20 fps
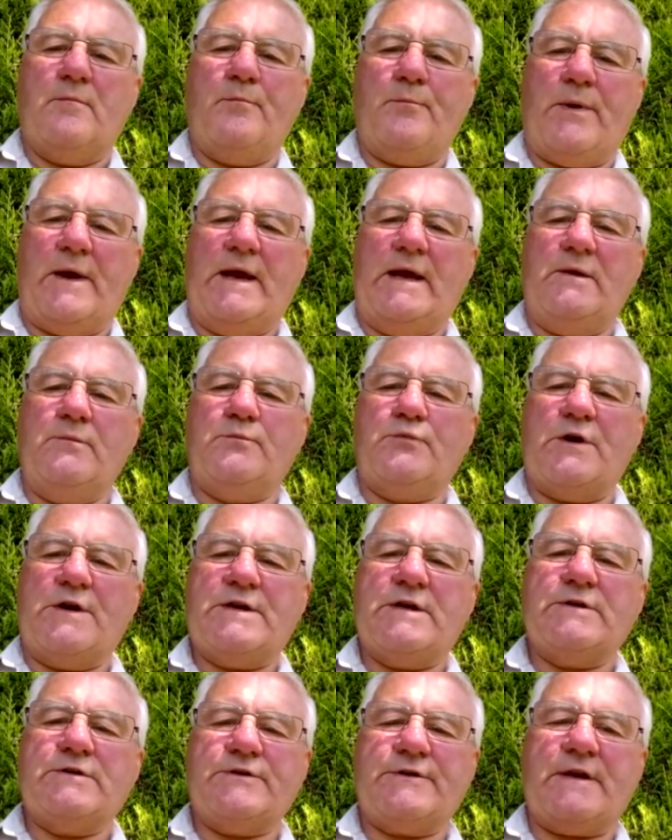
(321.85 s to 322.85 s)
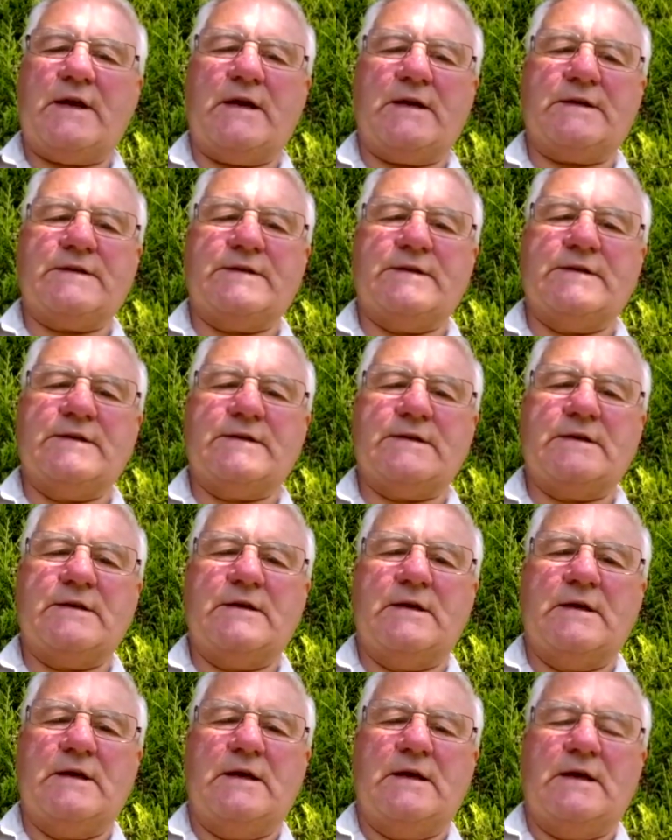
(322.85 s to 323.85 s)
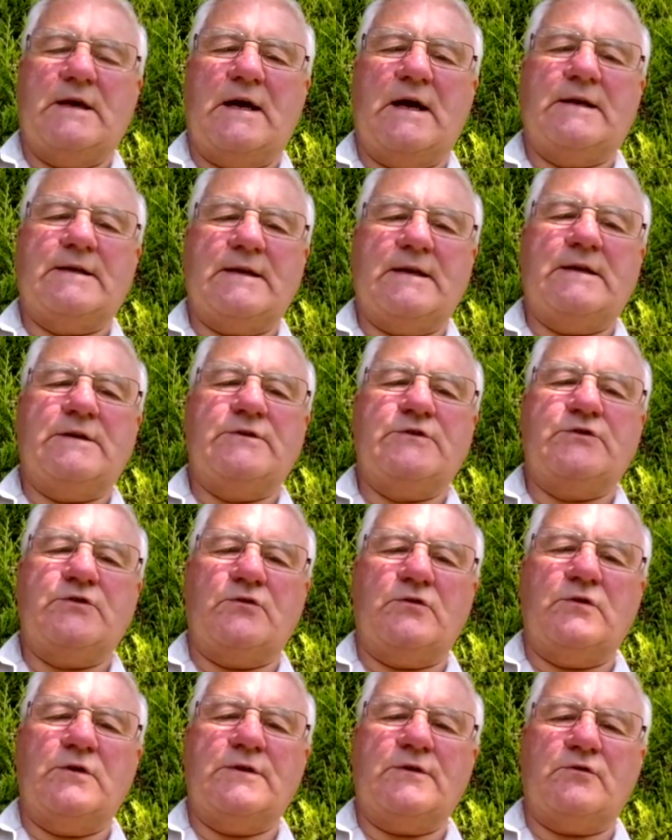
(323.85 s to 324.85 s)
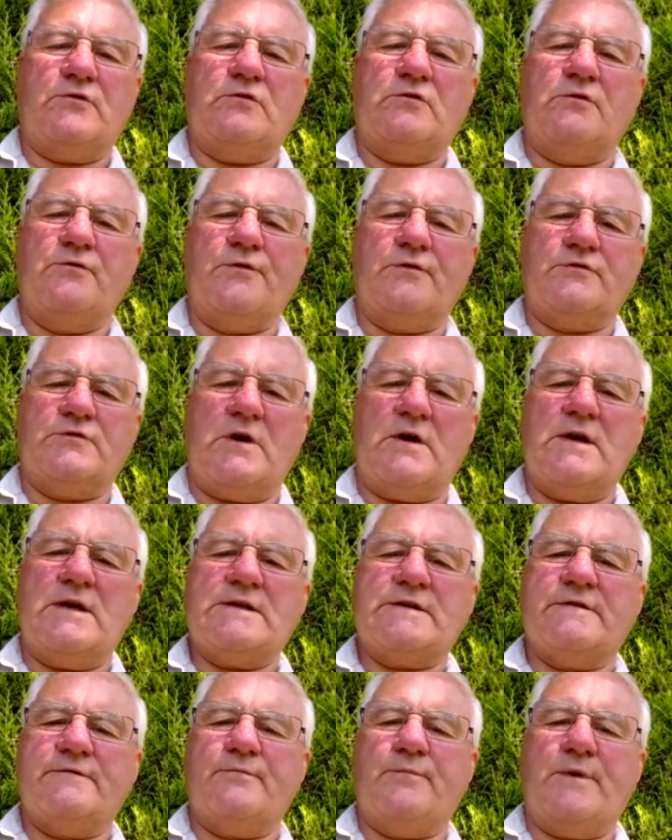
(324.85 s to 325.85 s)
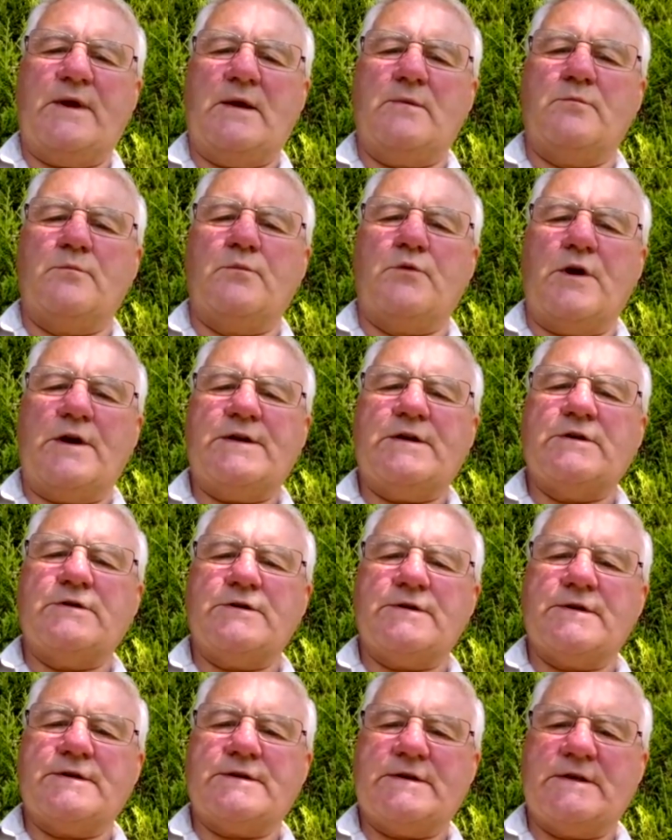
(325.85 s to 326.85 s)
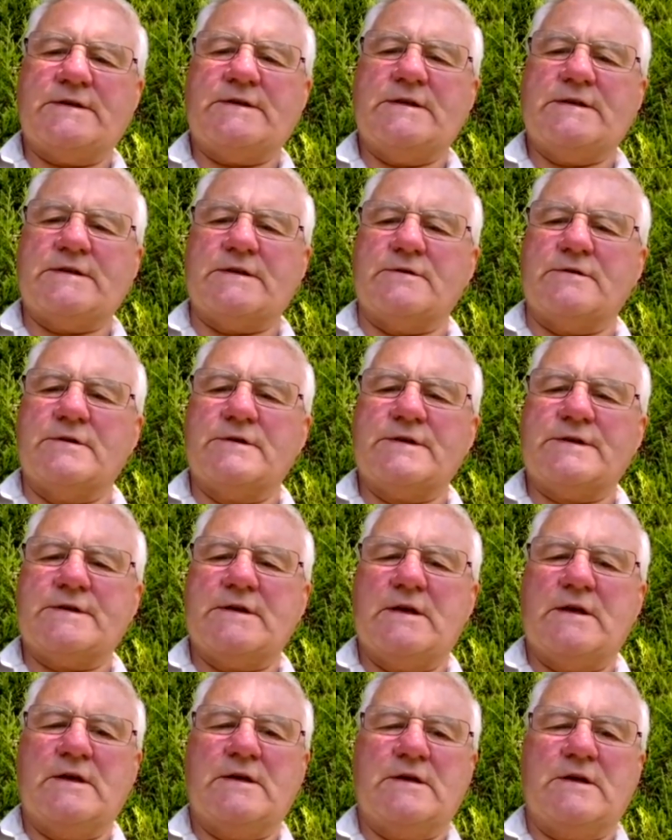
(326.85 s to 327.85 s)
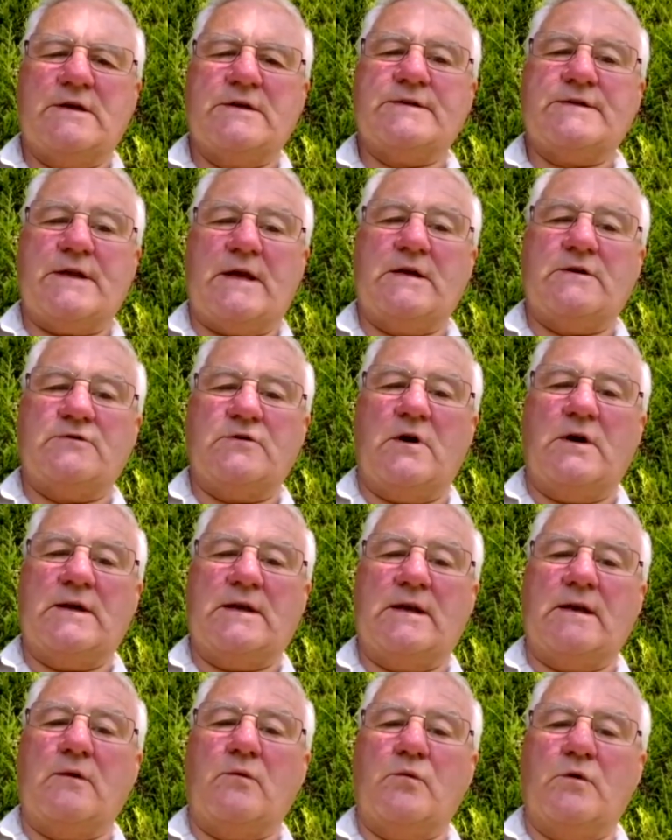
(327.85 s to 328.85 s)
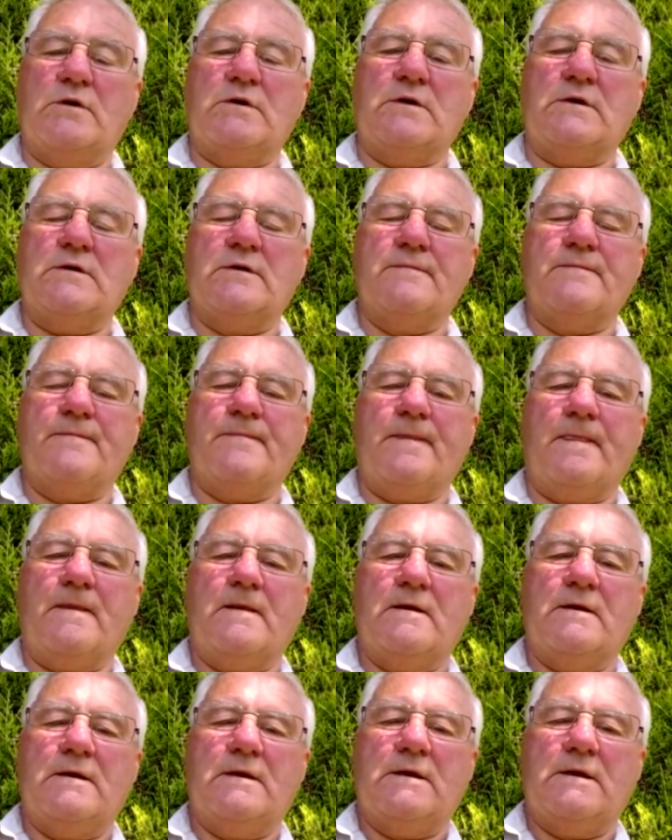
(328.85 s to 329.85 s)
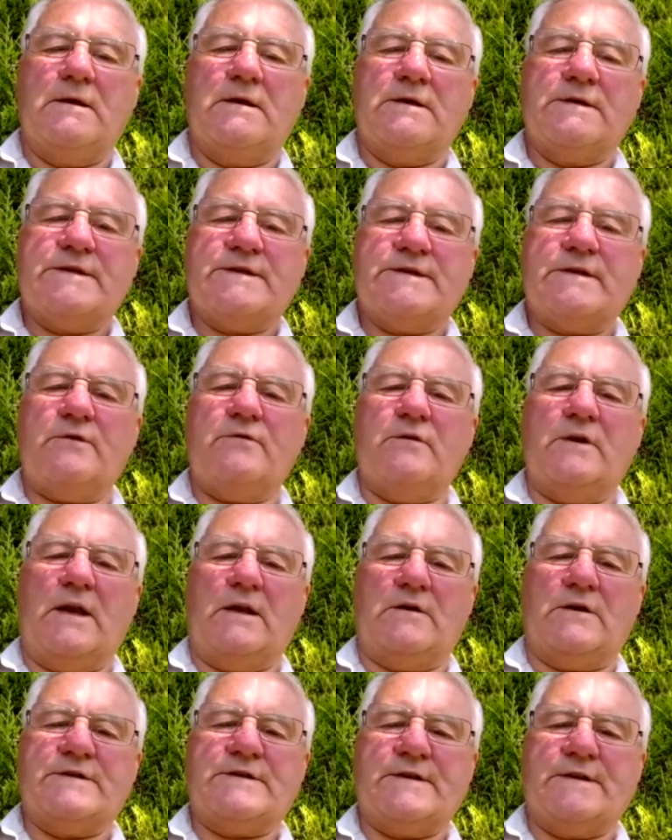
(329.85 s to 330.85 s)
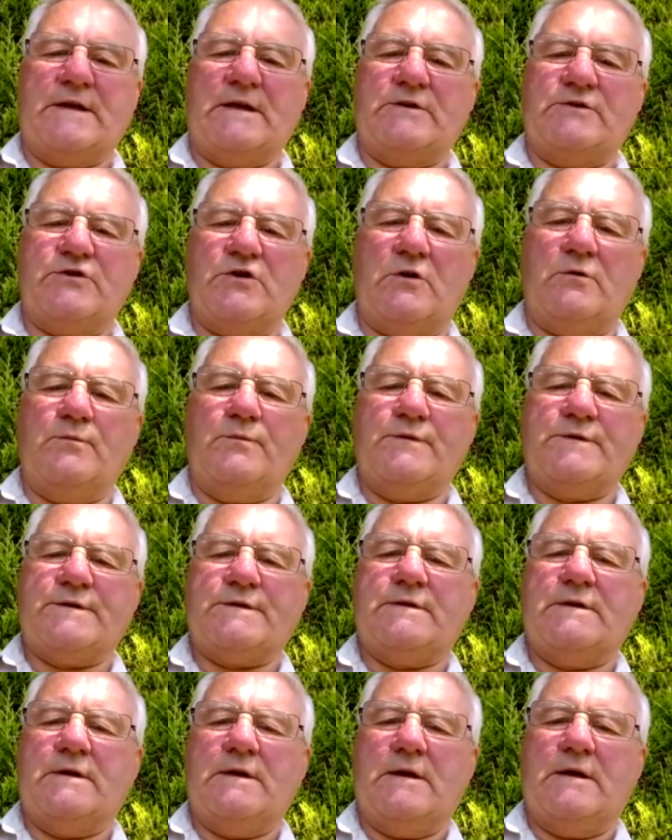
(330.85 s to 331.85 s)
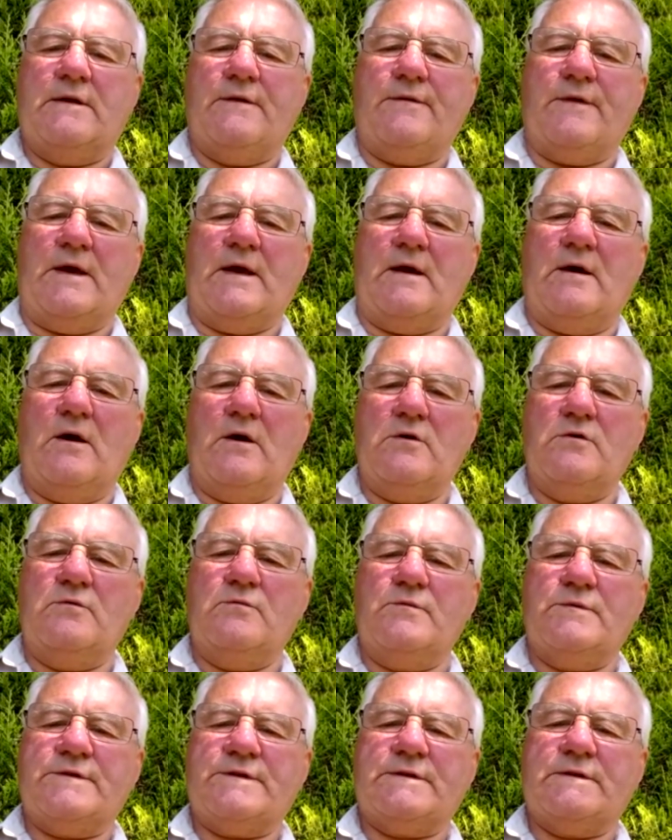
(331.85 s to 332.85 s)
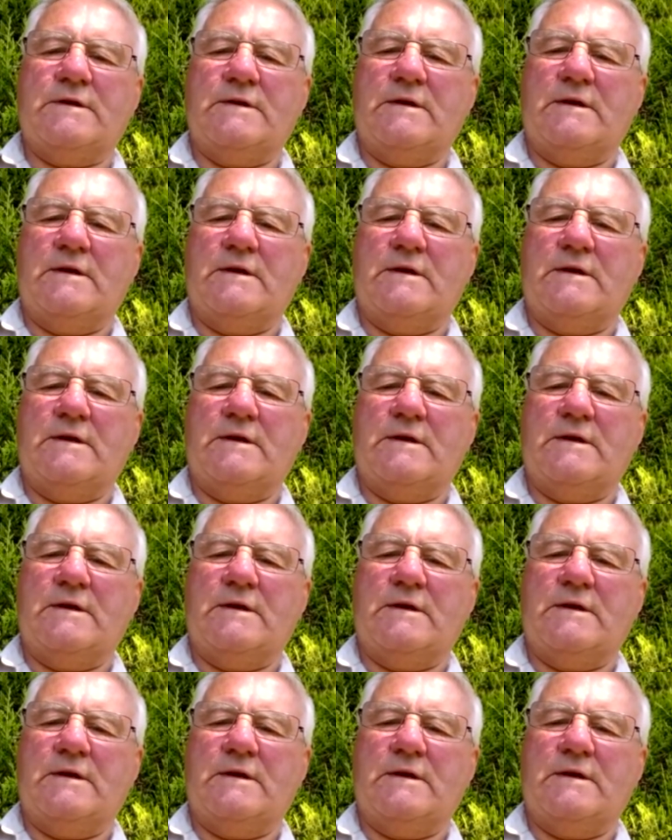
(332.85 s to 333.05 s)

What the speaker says: paid British taxes, and enjoyed all the rights of being British citizens, as they rightly were, suddenly lost their jobs, their homes,